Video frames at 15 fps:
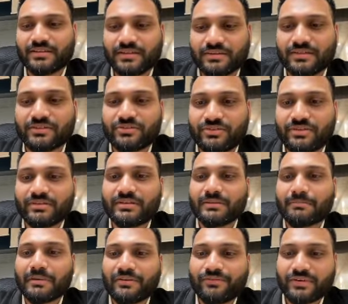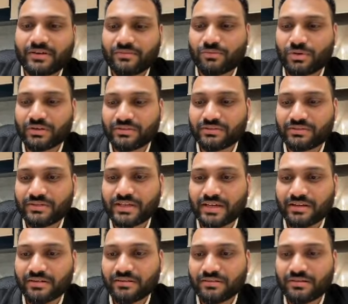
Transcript: the buffer was there,